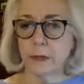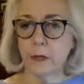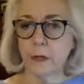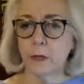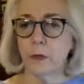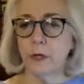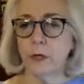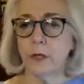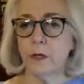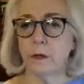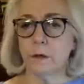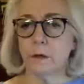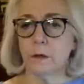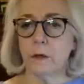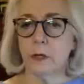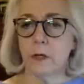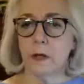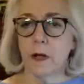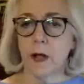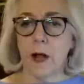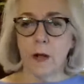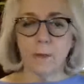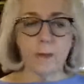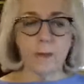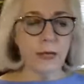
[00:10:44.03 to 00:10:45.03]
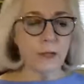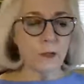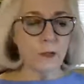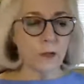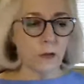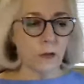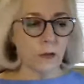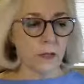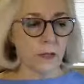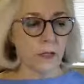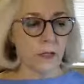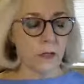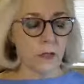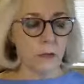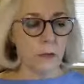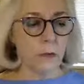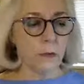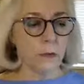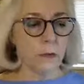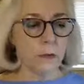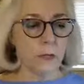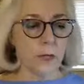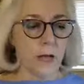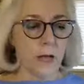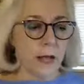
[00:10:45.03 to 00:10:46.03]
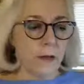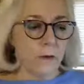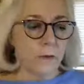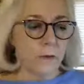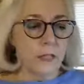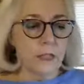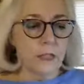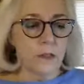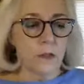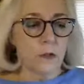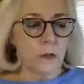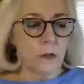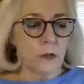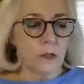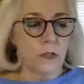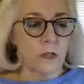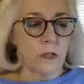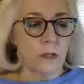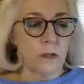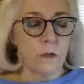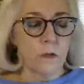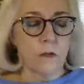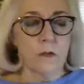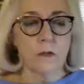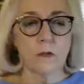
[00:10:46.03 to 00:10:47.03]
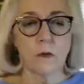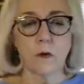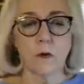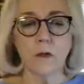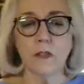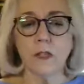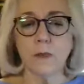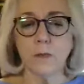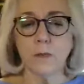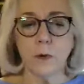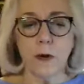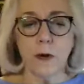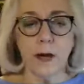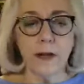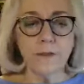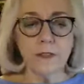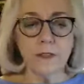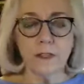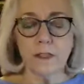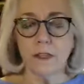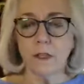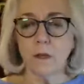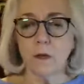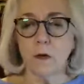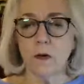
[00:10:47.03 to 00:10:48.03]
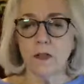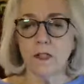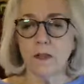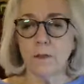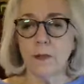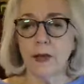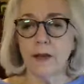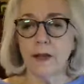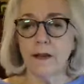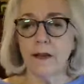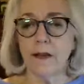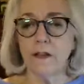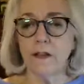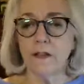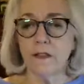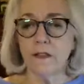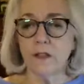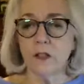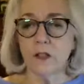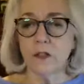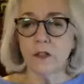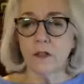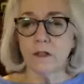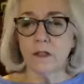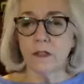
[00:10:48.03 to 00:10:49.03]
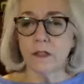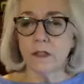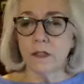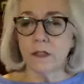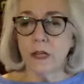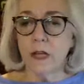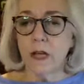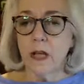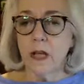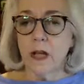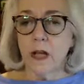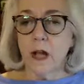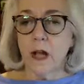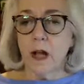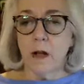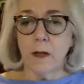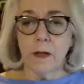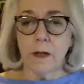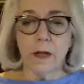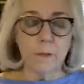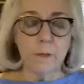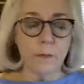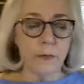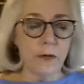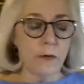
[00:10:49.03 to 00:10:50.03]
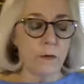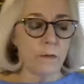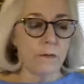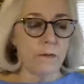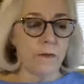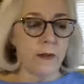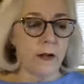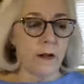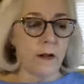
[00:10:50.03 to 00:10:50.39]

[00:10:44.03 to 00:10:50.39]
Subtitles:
Who are you? I'm not talking to you. I don't need to talk to you. There's all these privacy laws about health insurance, HIPAA